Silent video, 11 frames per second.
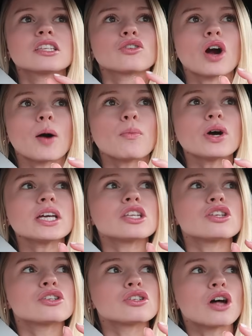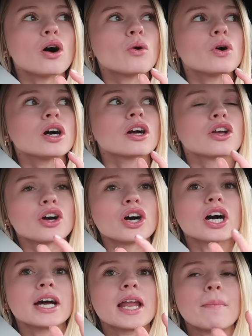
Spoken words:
Crumbl is so good